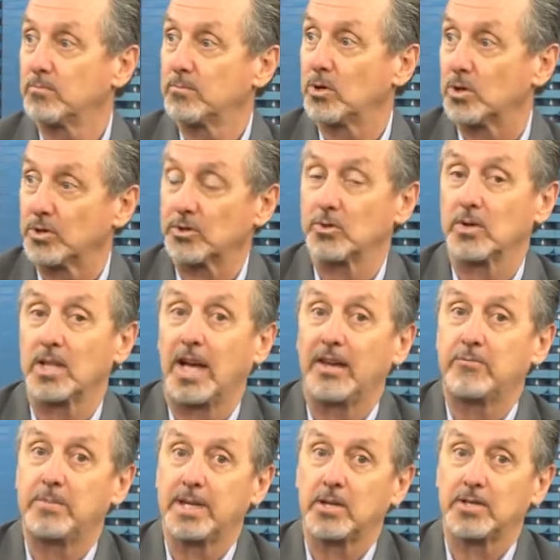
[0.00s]
personal life
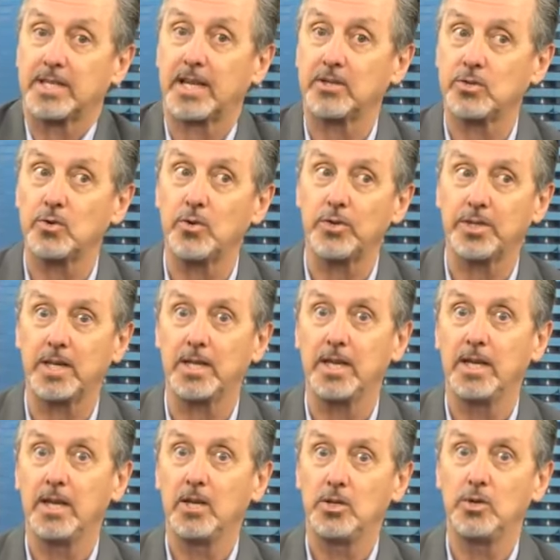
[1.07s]
because I saw that
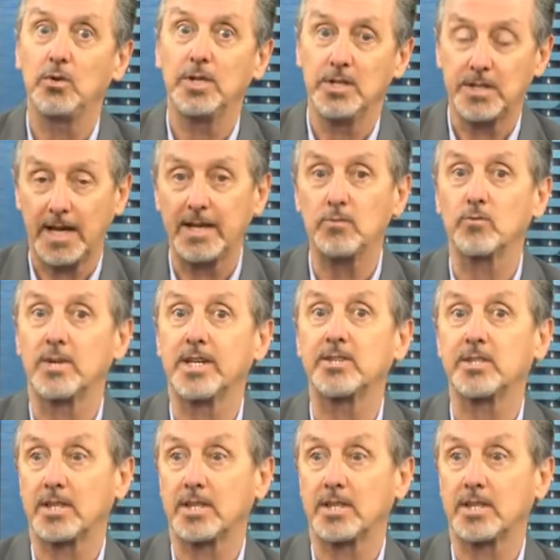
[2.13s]
you could take risks.